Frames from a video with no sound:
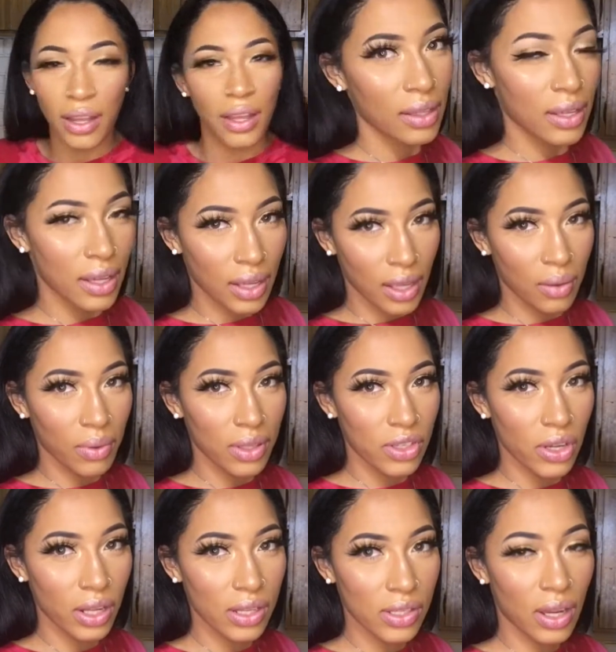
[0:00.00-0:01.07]
Cooking with
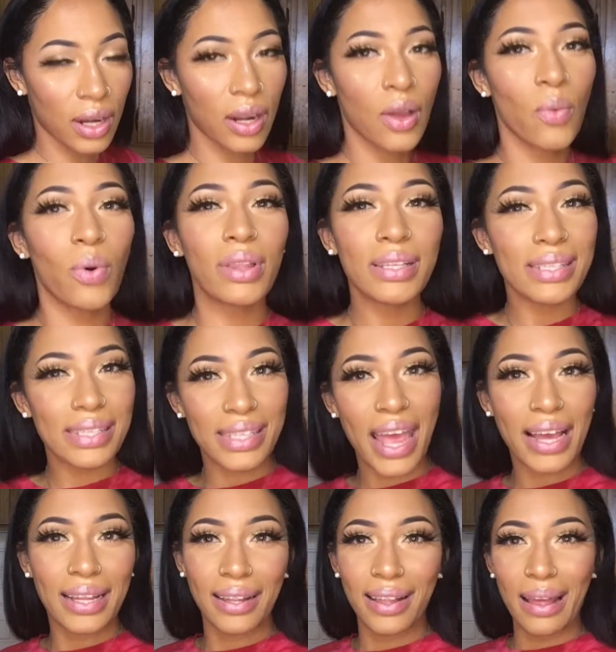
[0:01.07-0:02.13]
Shelly's daughter. Well, this is
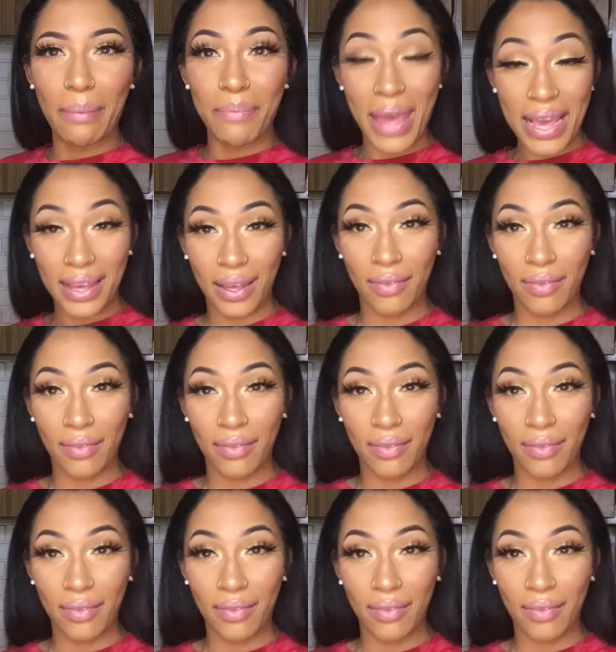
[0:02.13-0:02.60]
technically a baking